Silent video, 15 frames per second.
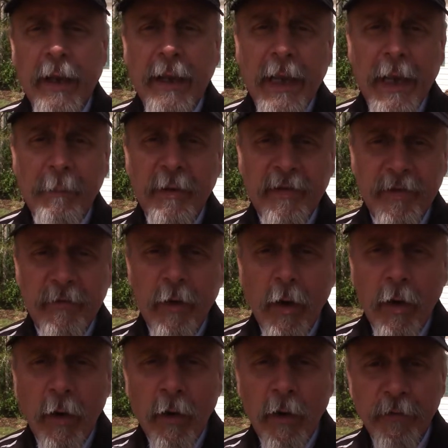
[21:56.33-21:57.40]
game has
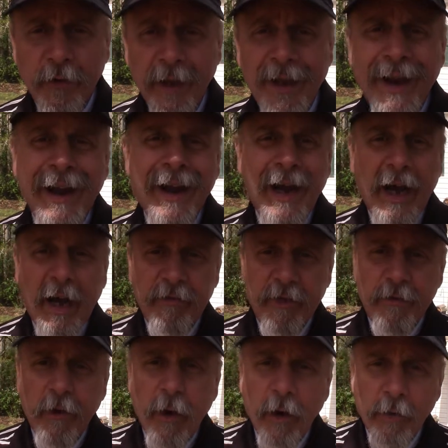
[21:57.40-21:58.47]
evolved, I've
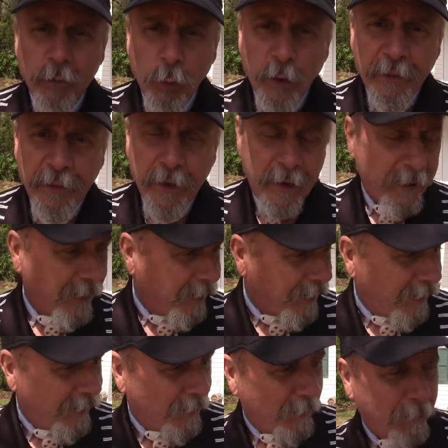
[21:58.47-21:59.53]
evolved with it,
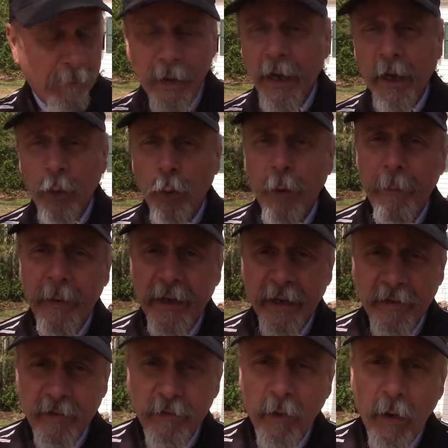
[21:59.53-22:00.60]
my equipment
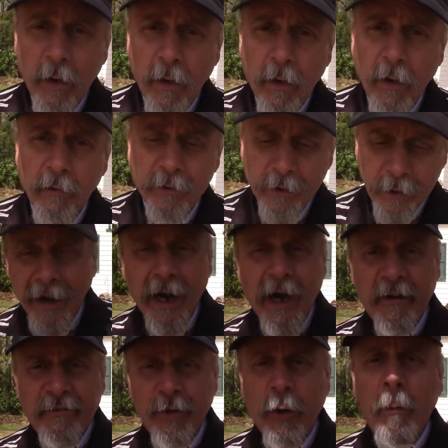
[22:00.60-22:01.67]
has evolved,
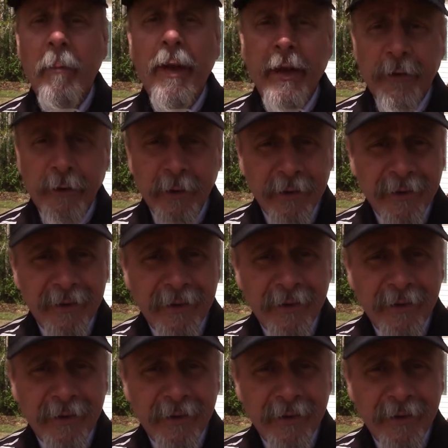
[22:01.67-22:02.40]
I feel better